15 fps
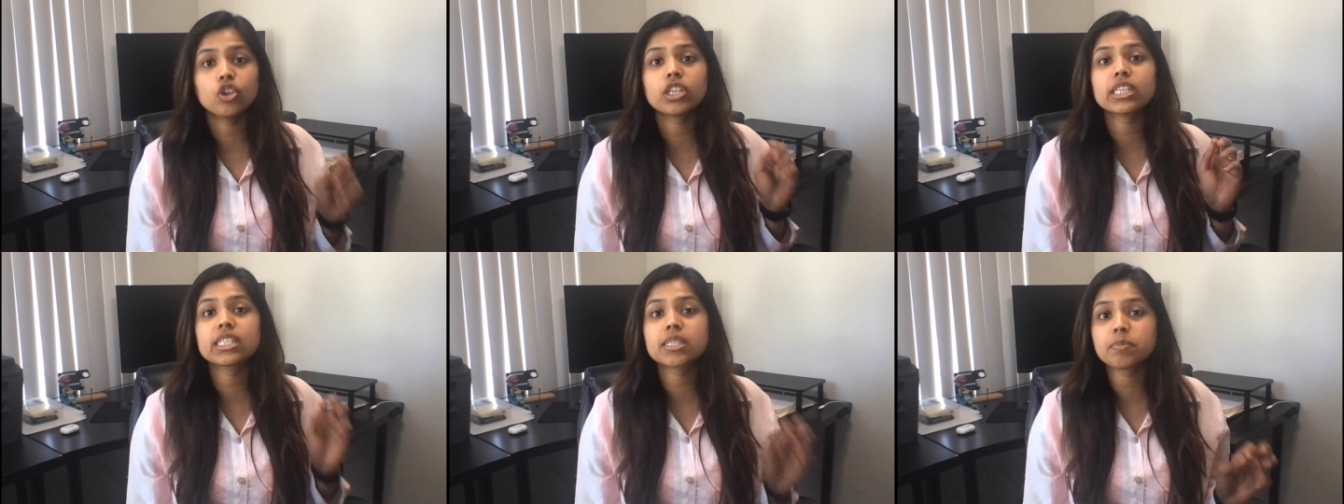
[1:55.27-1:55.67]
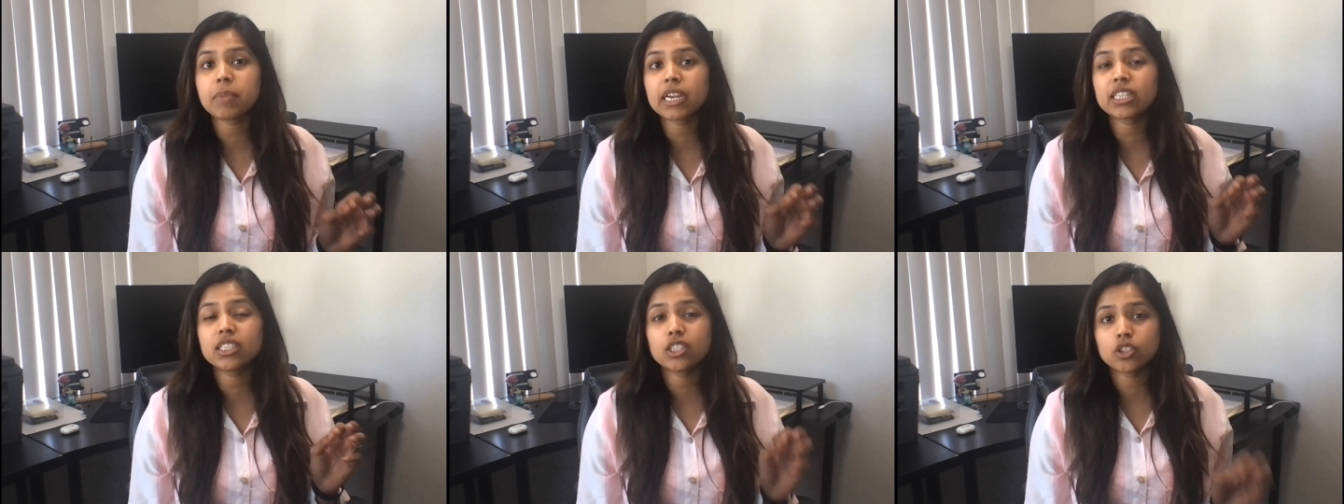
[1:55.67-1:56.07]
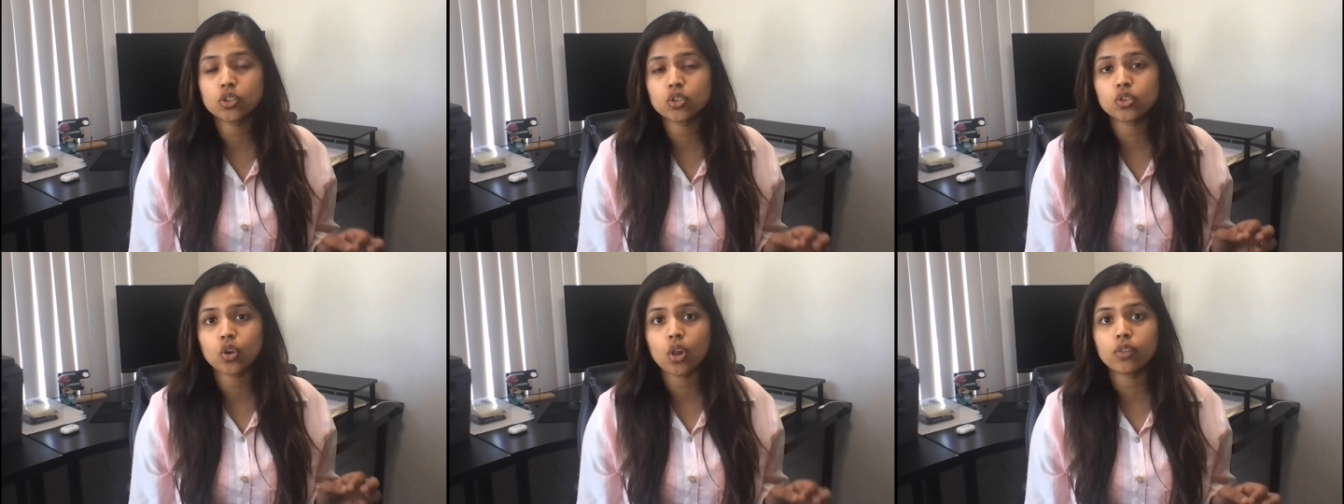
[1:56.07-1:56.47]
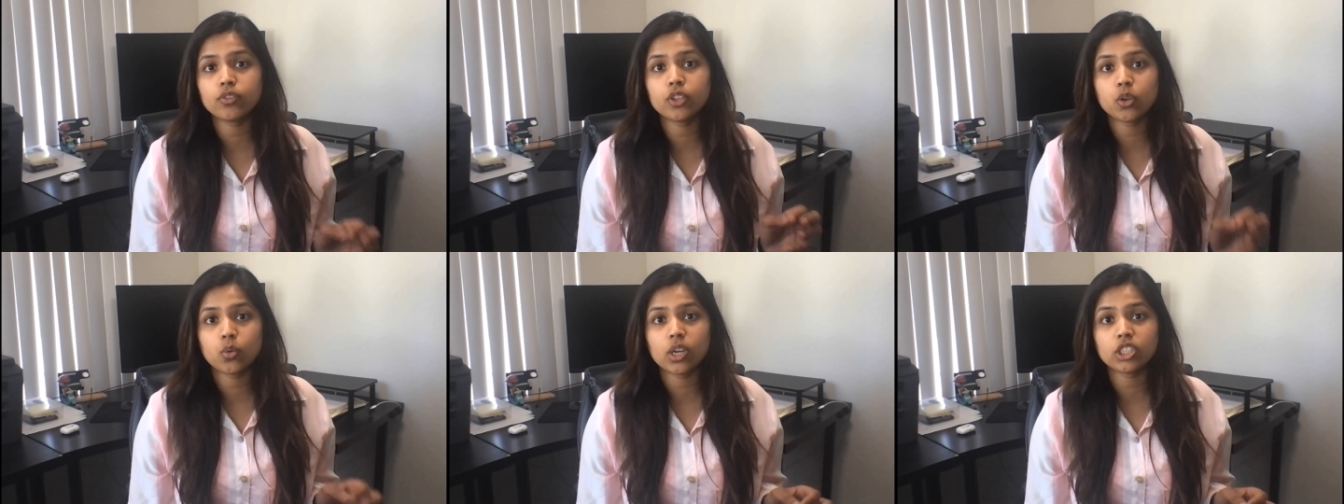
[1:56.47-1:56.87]
you are expected to solve
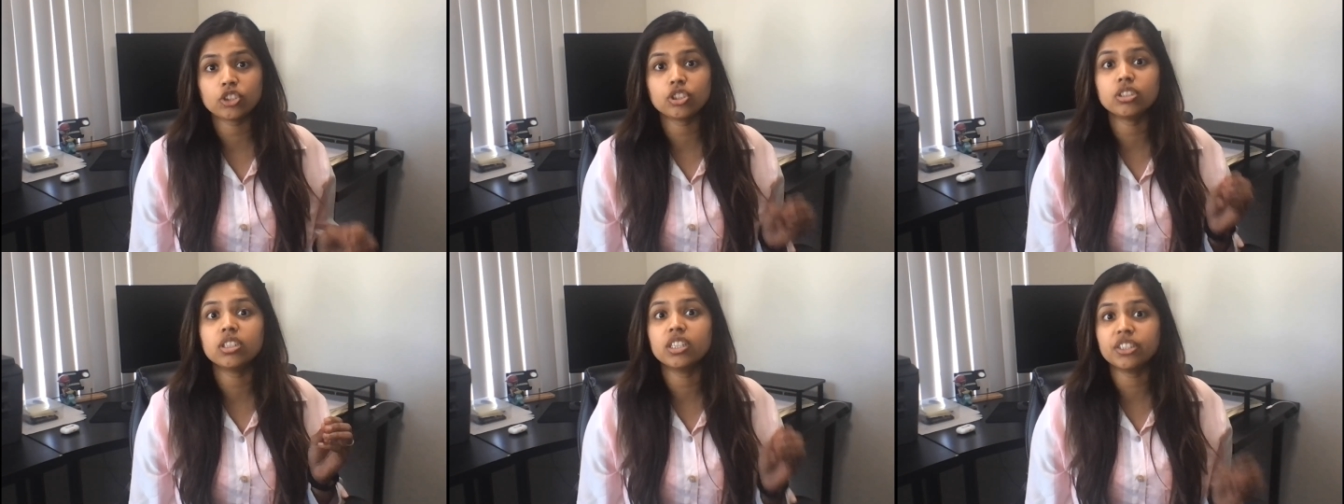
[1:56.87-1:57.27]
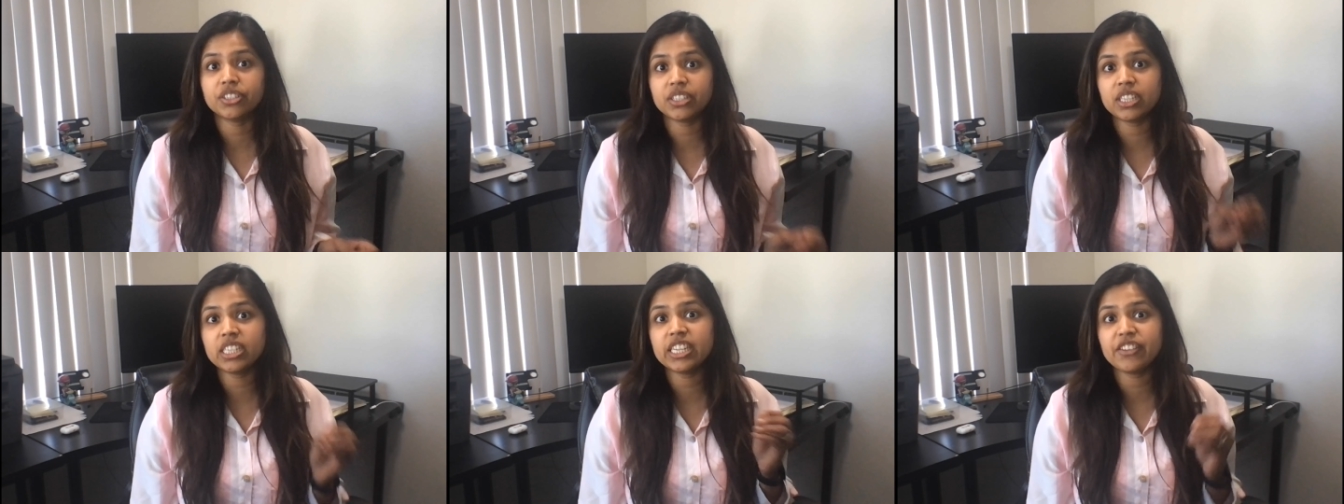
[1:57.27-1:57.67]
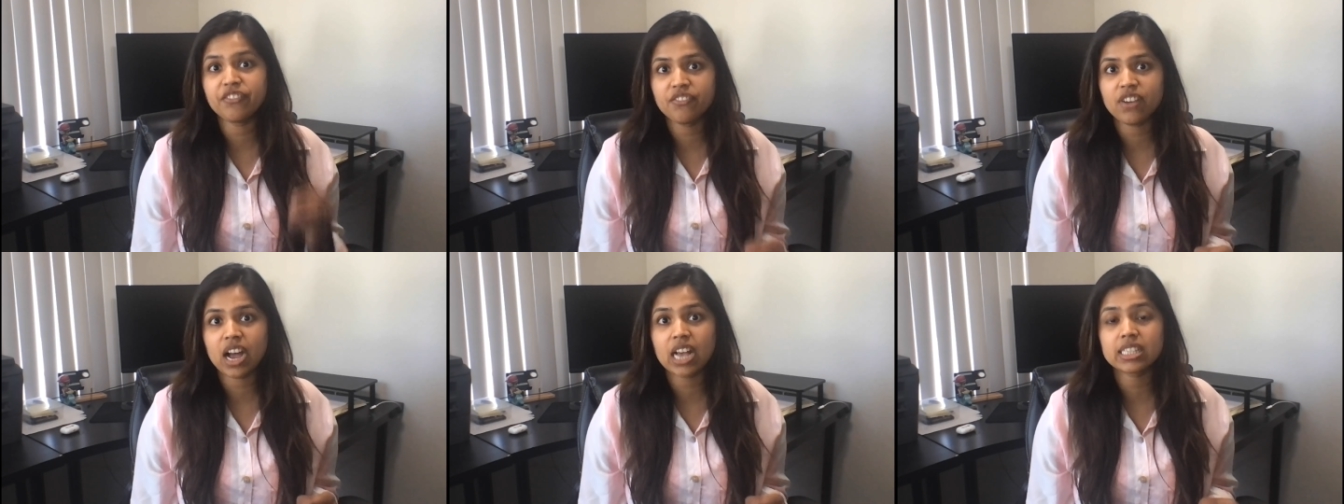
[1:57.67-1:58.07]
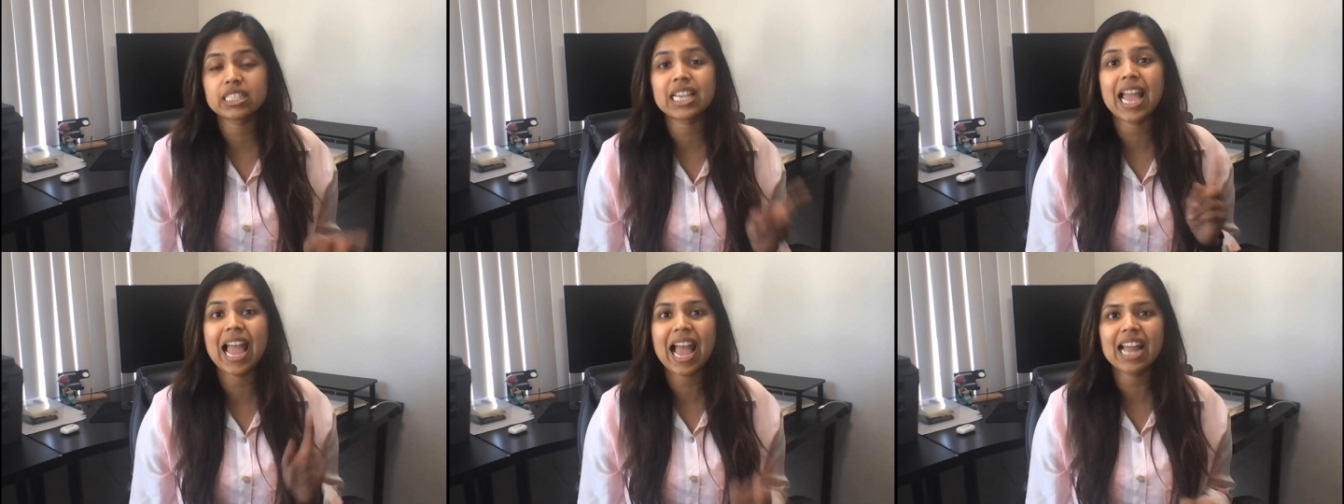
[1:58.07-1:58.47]
the question really fast
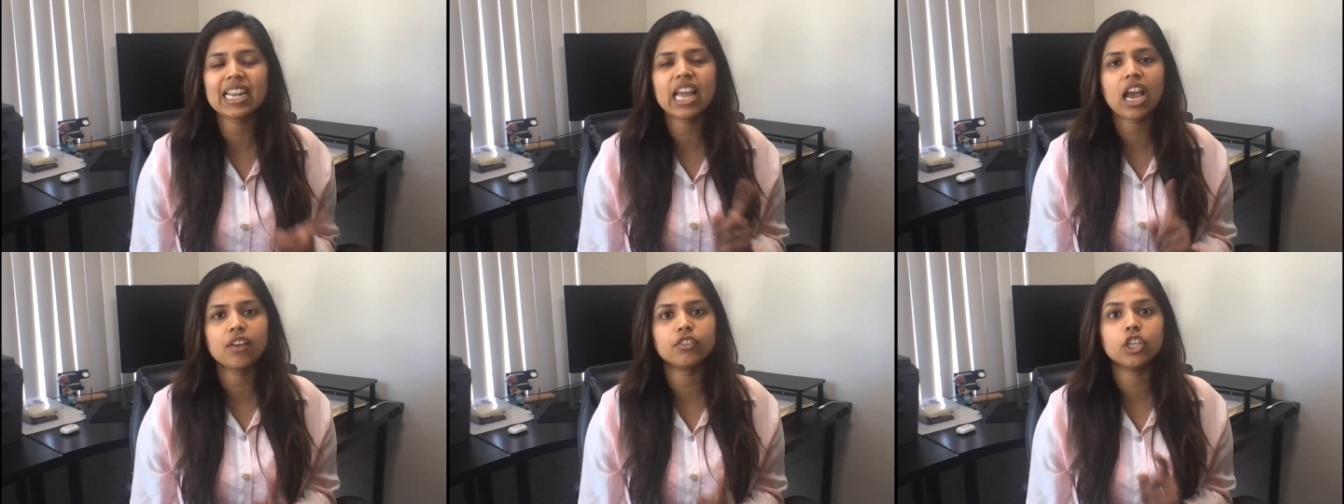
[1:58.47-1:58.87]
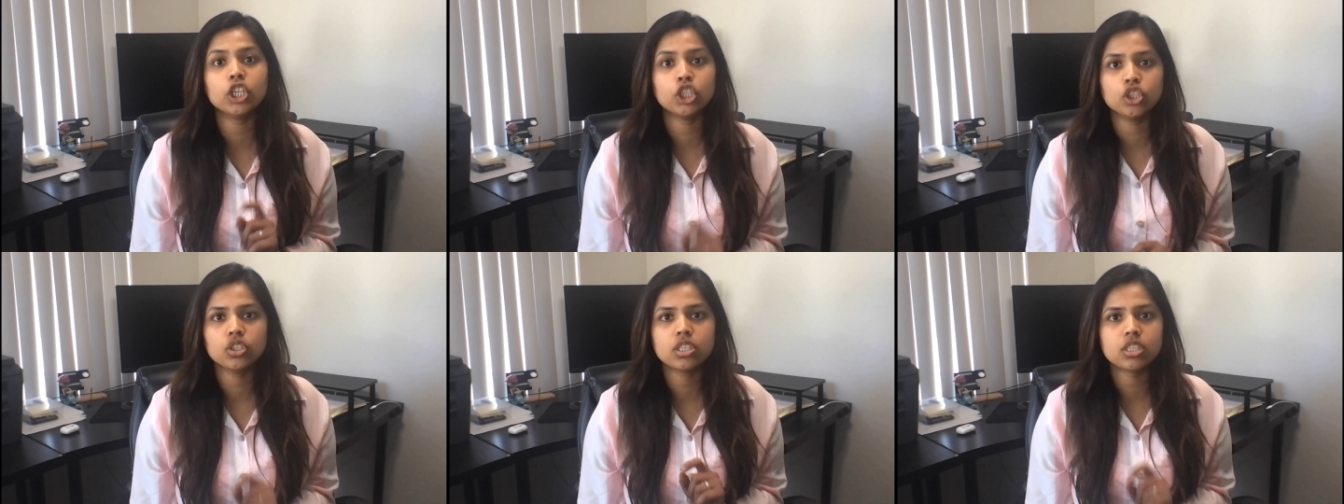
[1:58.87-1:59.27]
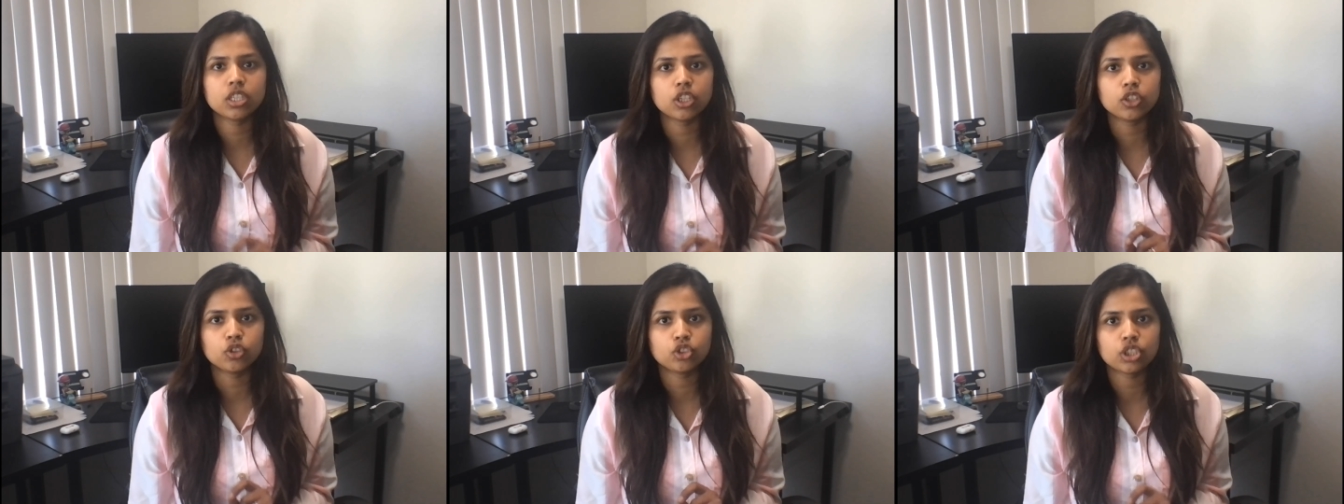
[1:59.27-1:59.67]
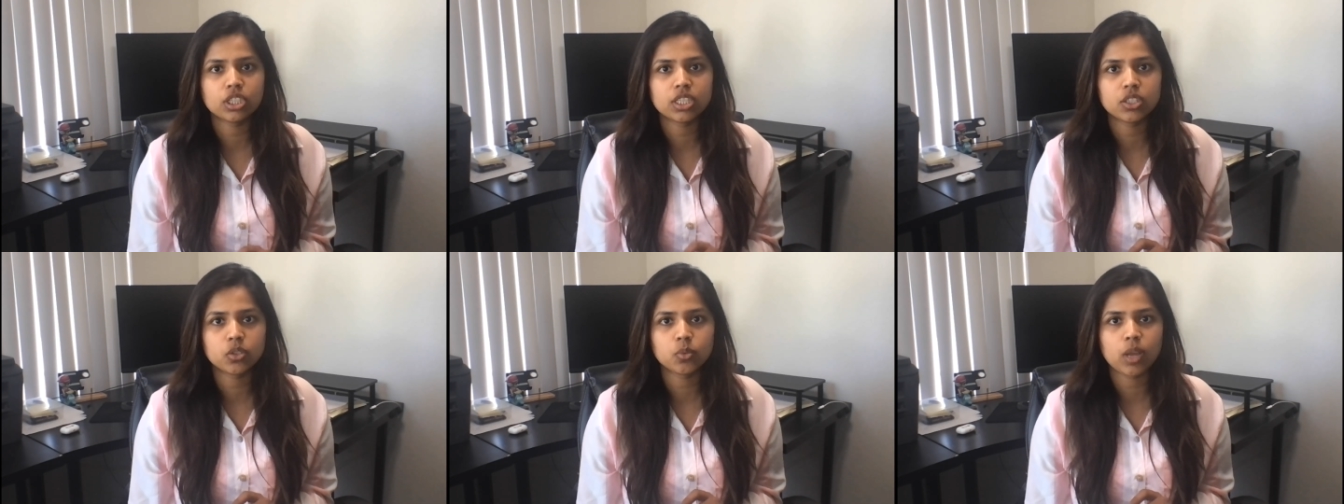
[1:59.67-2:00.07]
and have a good solution
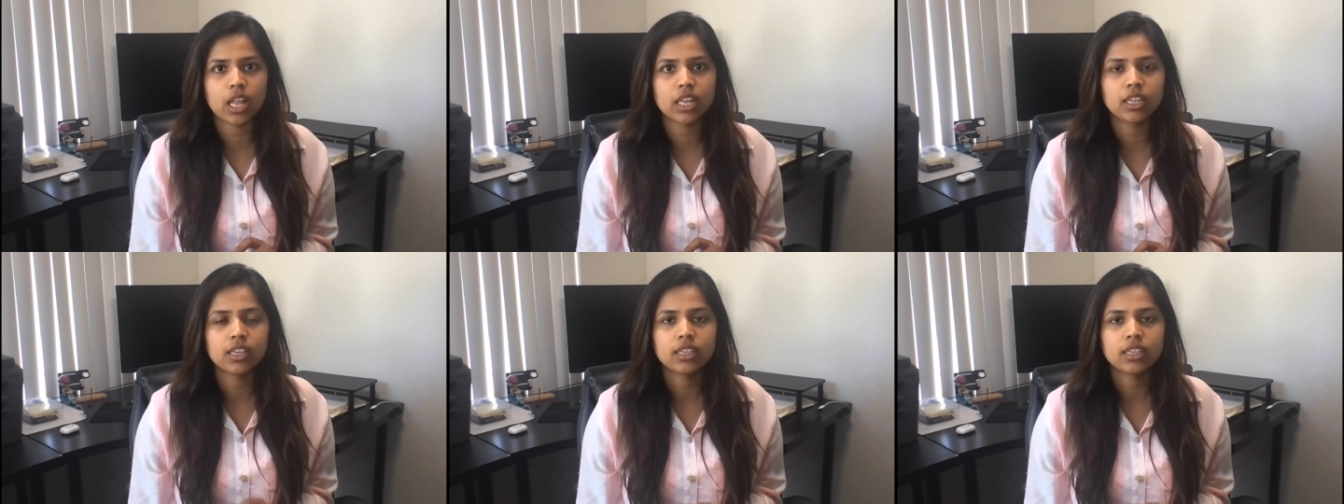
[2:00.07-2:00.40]
as well.